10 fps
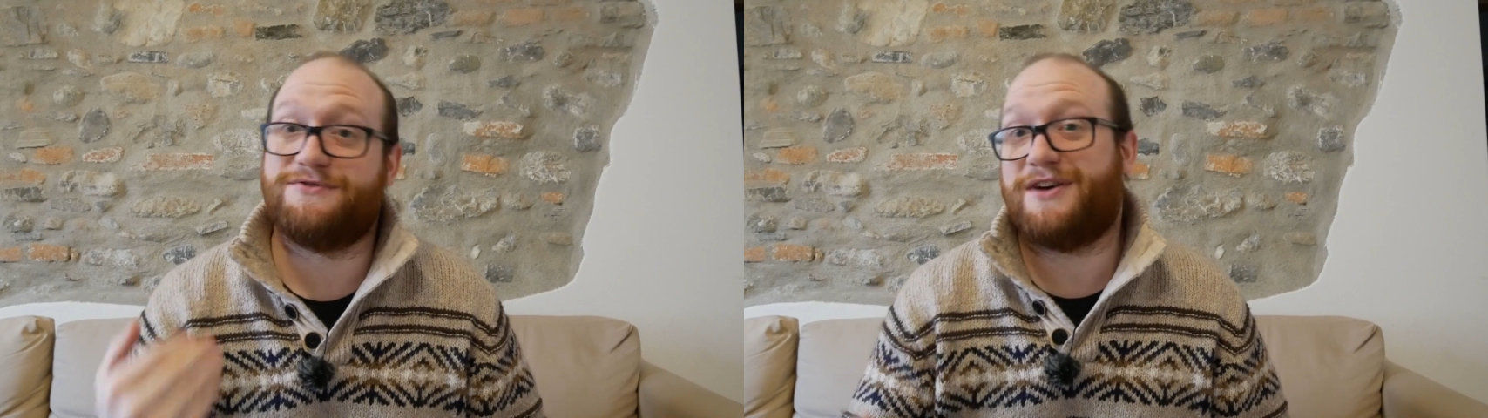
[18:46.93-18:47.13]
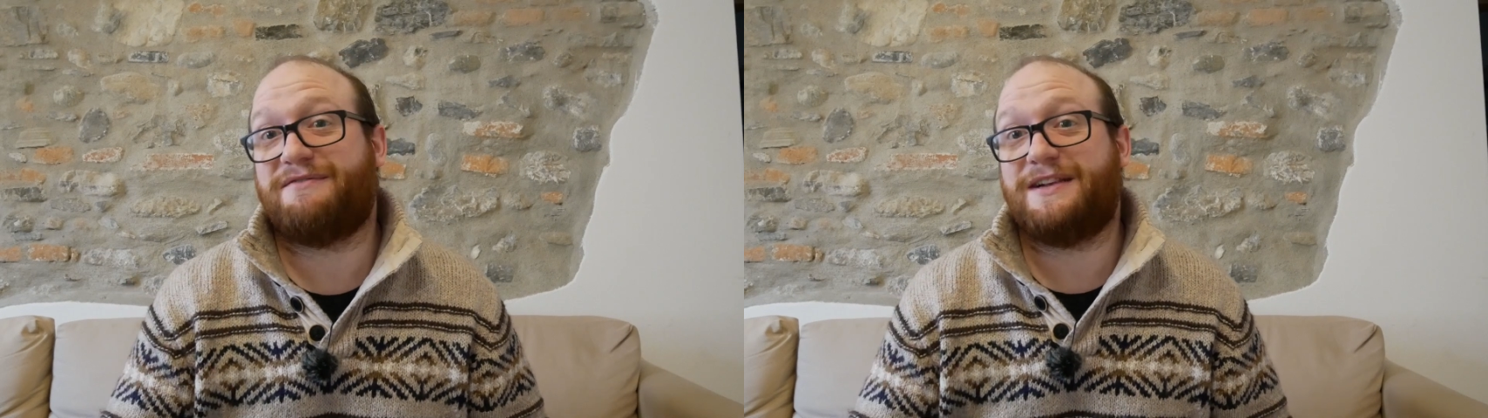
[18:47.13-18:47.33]

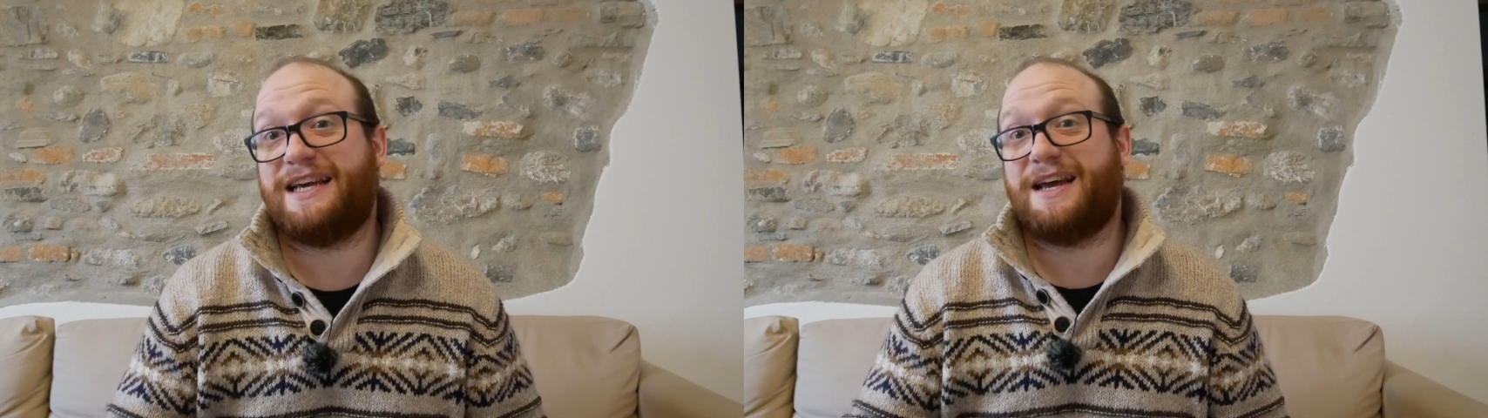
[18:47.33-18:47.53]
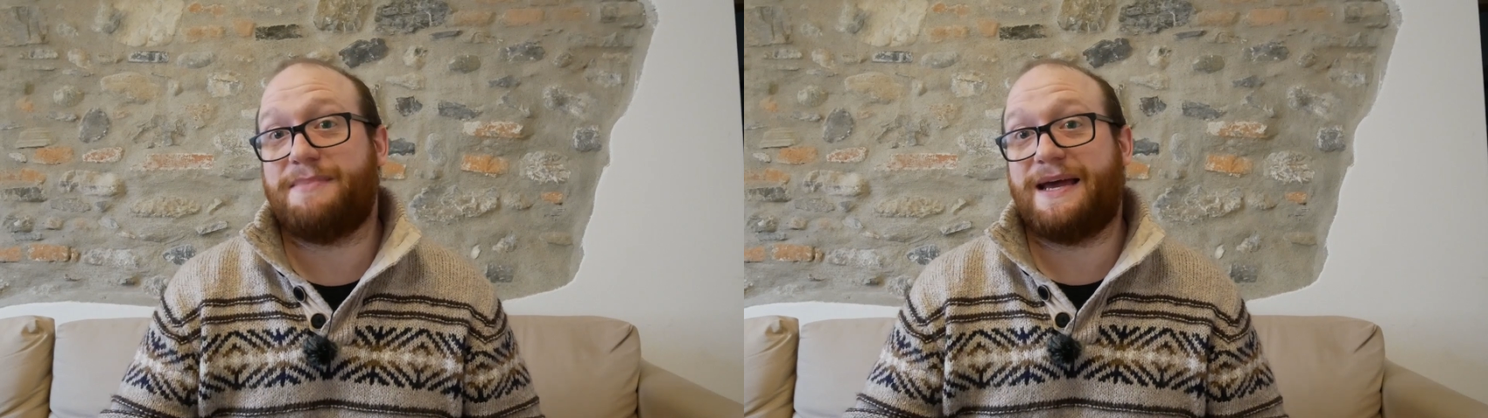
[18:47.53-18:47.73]

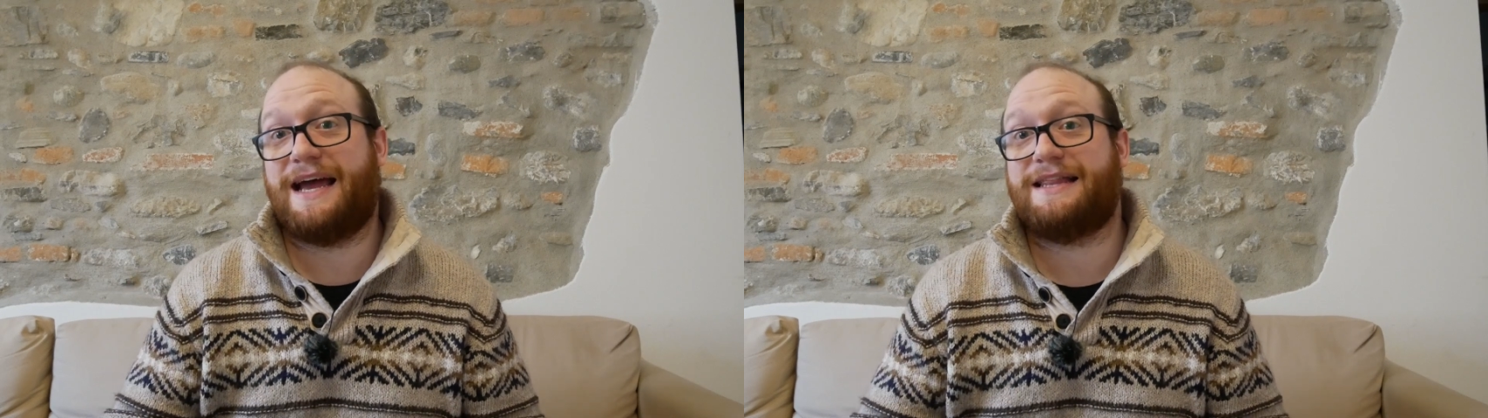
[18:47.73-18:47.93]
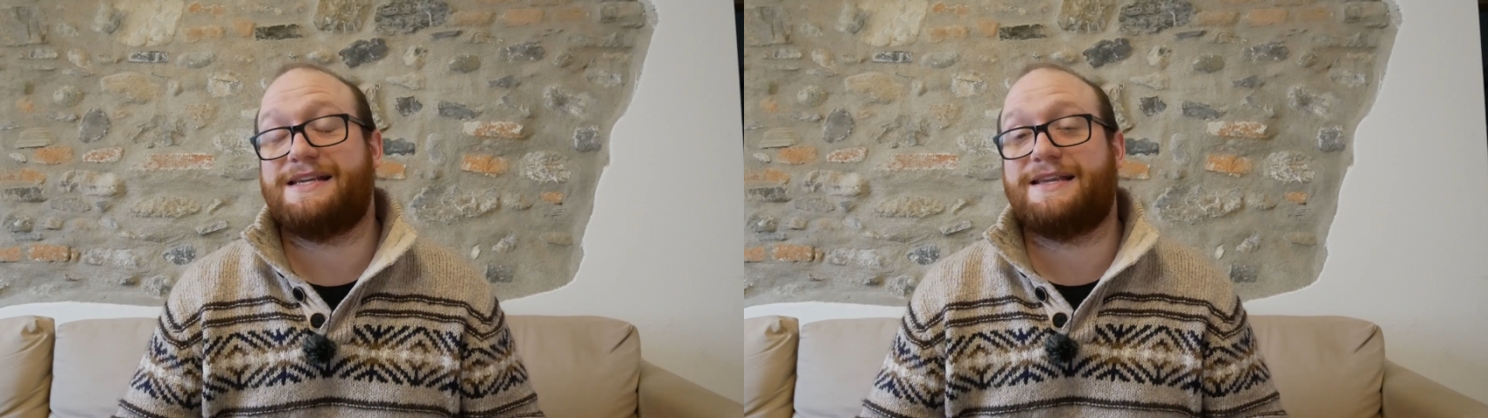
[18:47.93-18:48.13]
traveling a
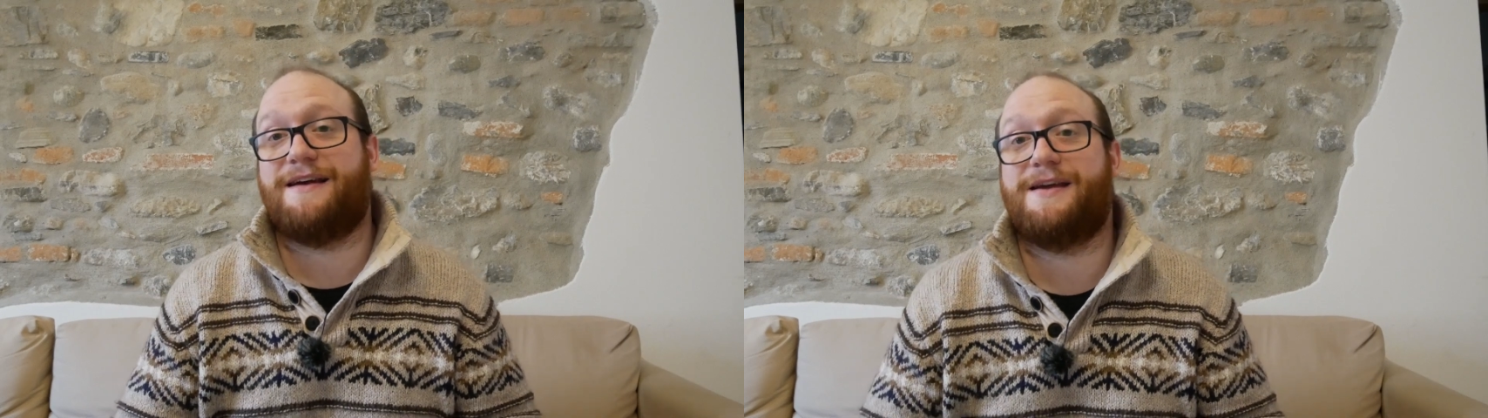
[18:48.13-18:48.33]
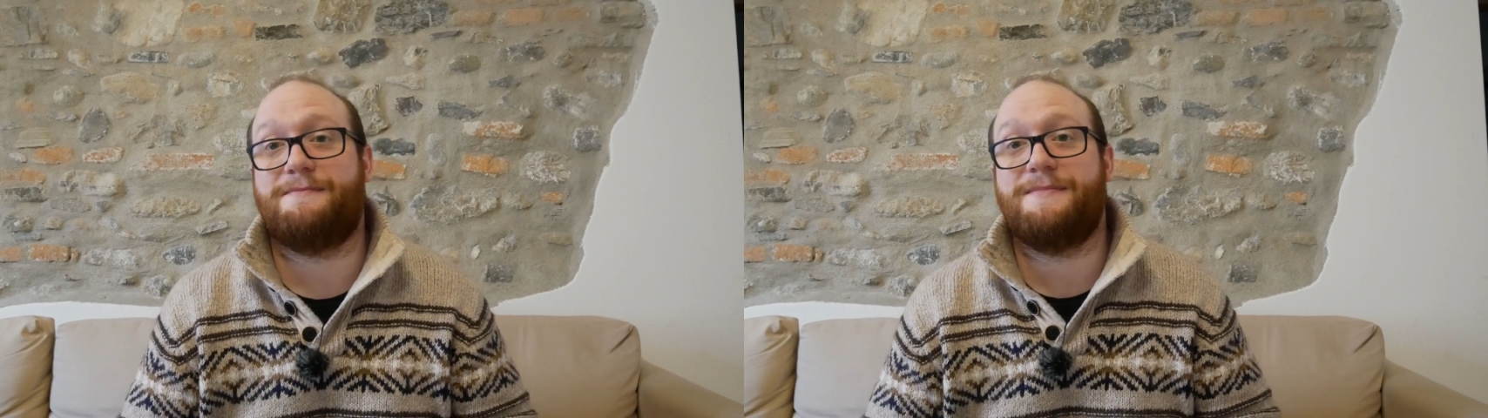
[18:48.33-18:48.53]
bit at the
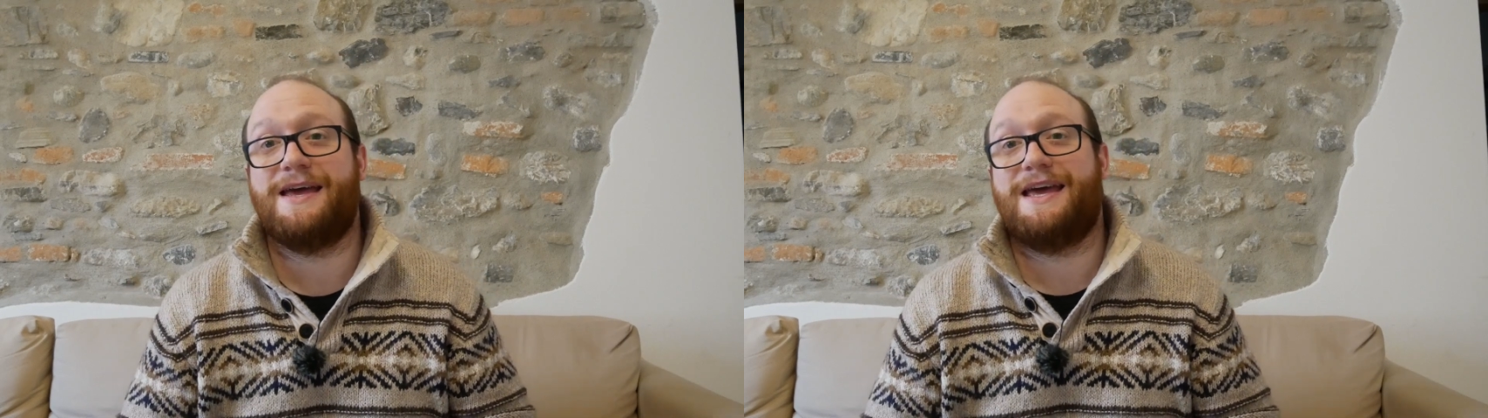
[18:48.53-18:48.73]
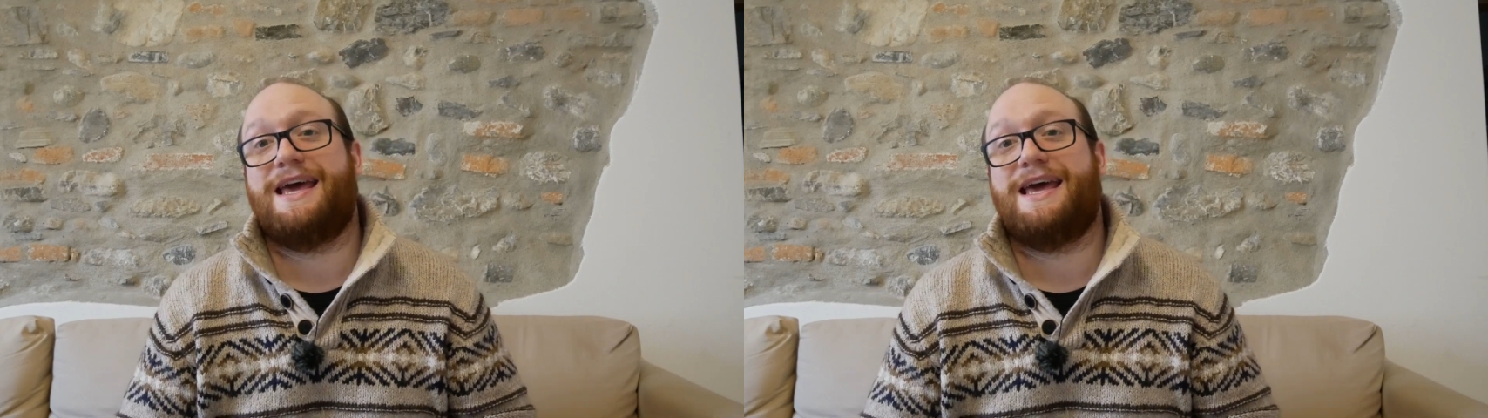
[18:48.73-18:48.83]
time,